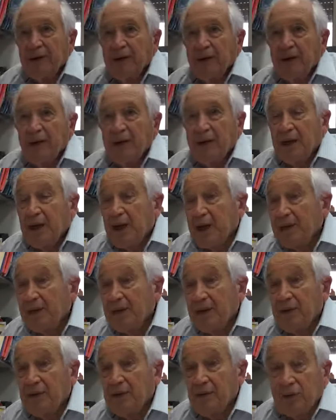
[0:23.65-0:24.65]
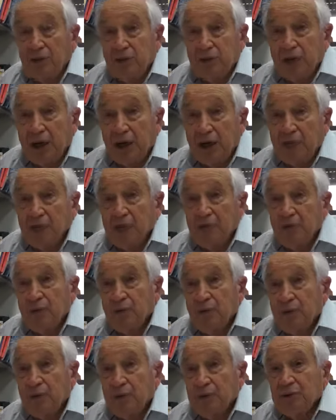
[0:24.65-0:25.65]
I had a Rothschild
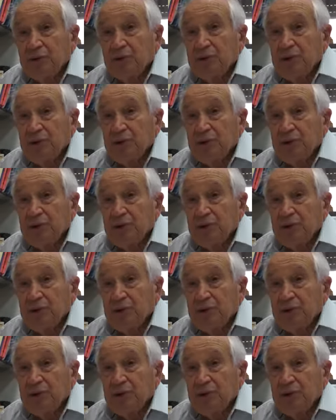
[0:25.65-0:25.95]
Award